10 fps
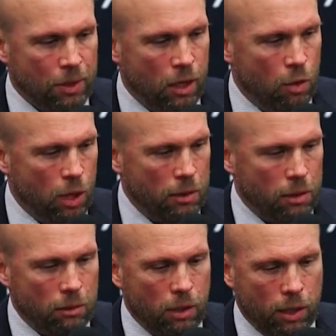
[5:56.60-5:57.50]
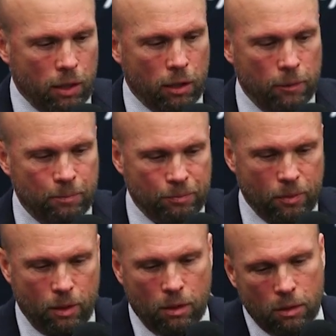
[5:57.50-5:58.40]
You know what? Like, you
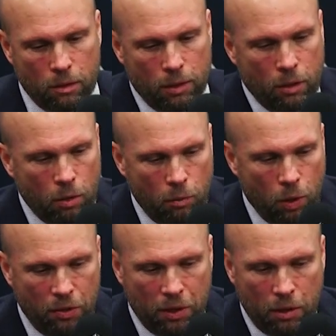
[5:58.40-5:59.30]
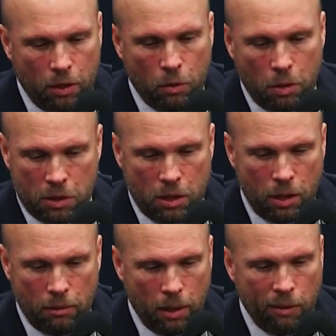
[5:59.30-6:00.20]
know what? One thing that I noticed,
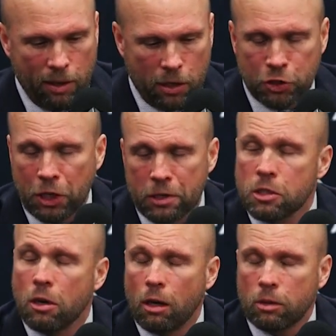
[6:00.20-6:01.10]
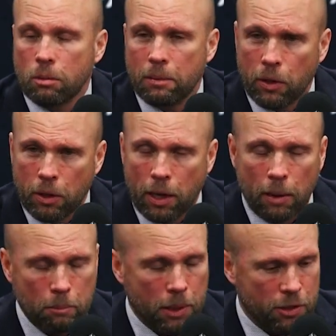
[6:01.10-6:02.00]
and I haven't had a chance to talk to him about it
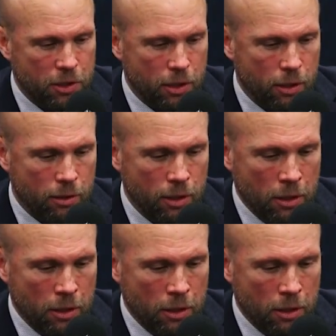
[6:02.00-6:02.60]
yet, but